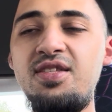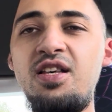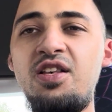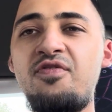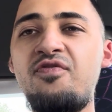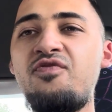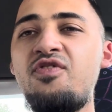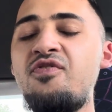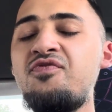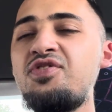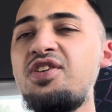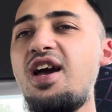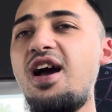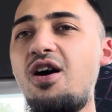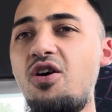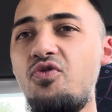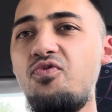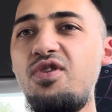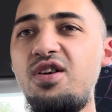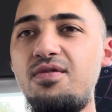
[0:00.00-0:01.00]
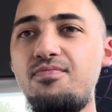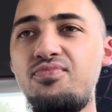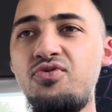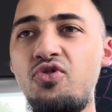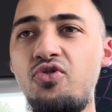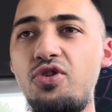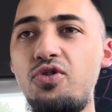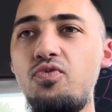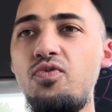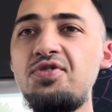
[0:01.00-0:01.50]
this 50-hour a week
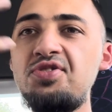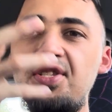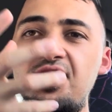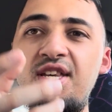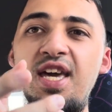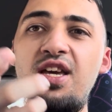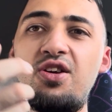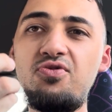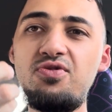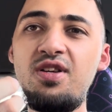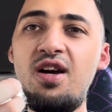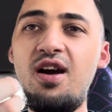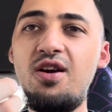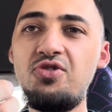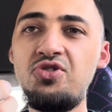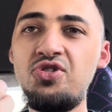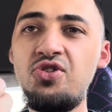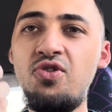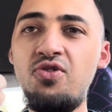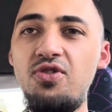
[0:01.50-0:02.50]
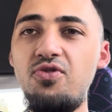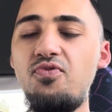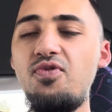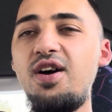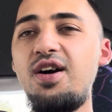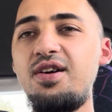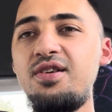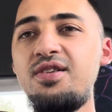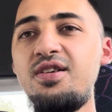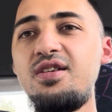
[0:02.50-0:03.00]
employer wants to take your entire soul
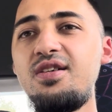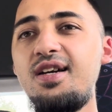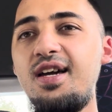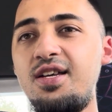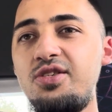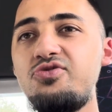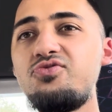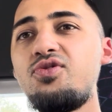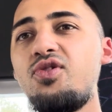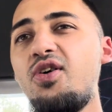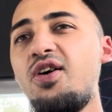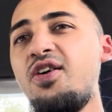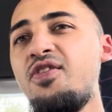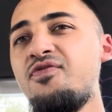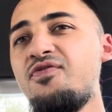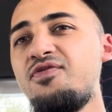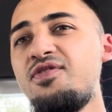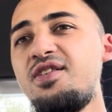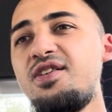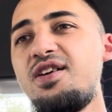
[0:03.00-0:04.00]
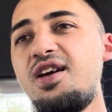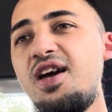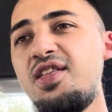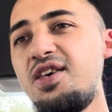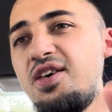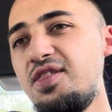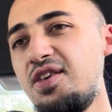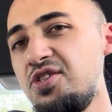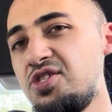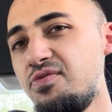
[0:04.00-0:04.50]
away in your life. And
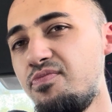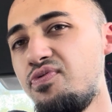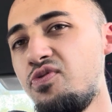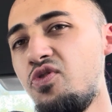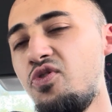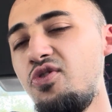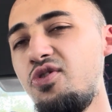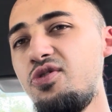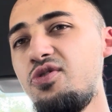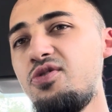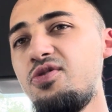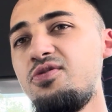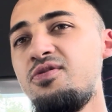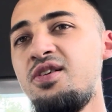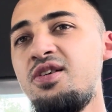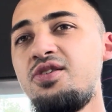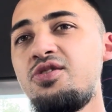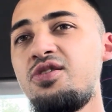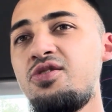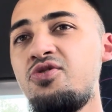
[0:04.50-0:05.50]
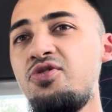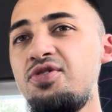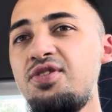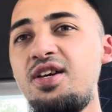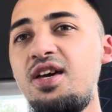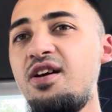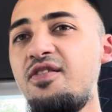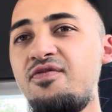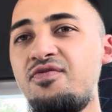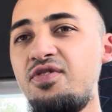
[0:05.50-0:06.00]
then this employer couldn't
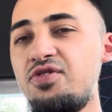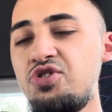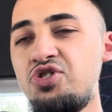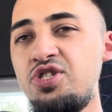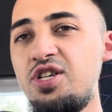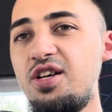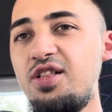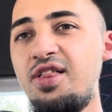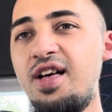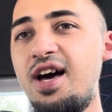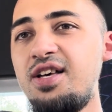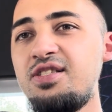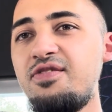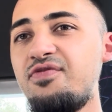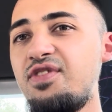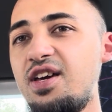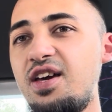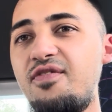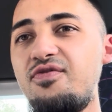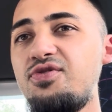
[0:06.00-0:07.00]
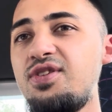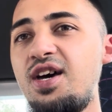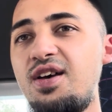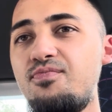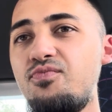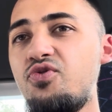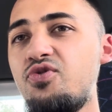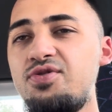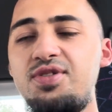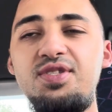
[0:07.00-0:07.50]
give a shit less if they give you
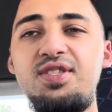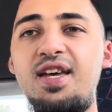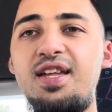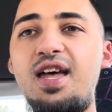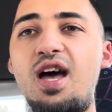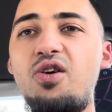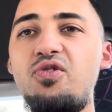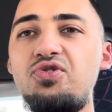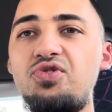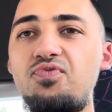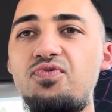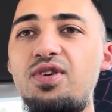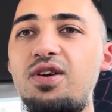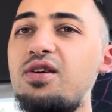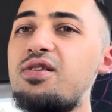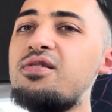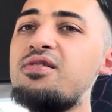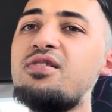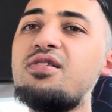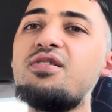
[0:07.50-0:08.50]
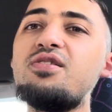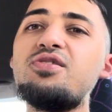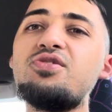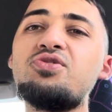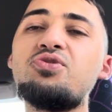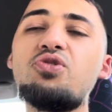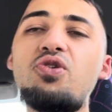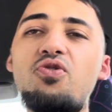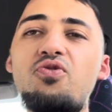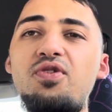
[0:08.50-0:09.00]
10 more than 10 hours a week.
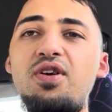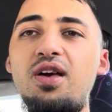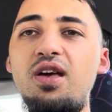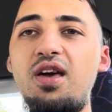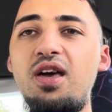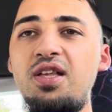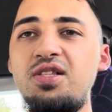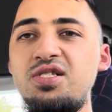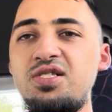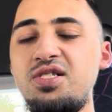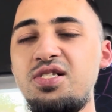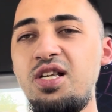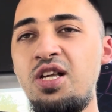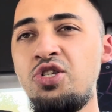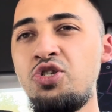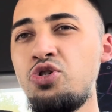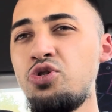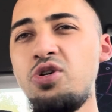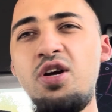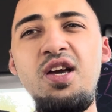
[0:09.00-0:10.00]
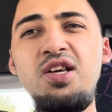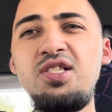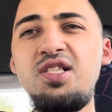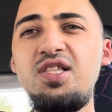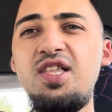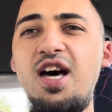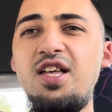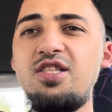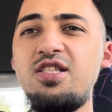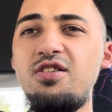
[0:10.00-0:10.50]
So it's crazy
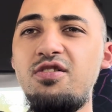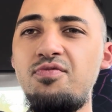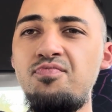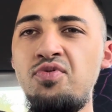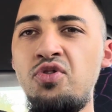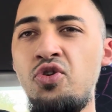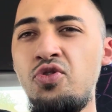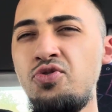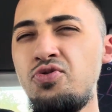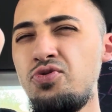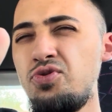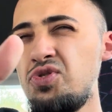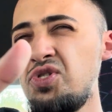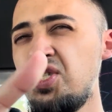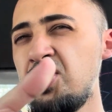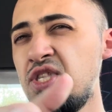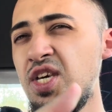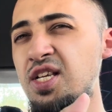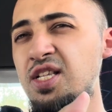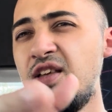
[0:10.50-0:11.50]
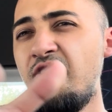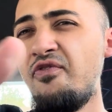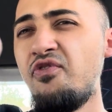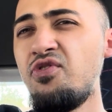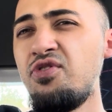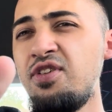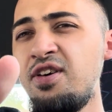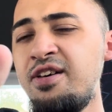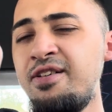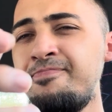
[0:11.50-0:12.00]
that the employers think
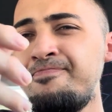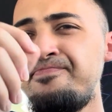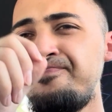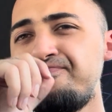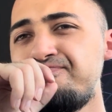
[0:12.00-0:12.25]
differently.